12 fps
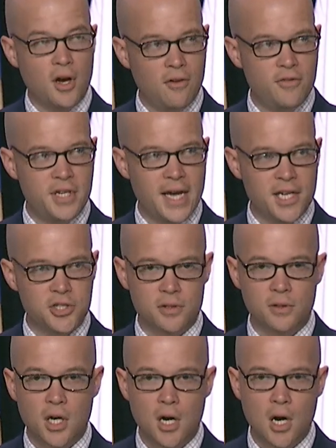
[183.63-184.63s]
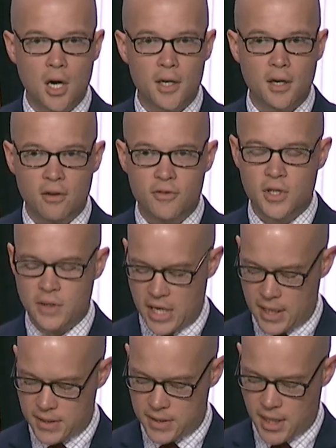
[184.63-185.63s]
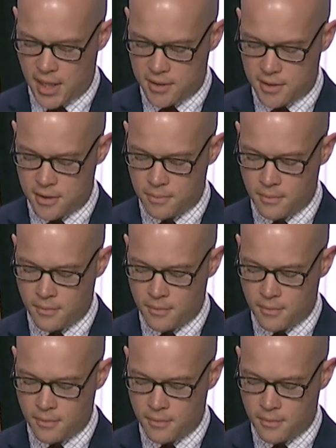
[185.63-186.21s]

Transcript: of the National Guard of the United States.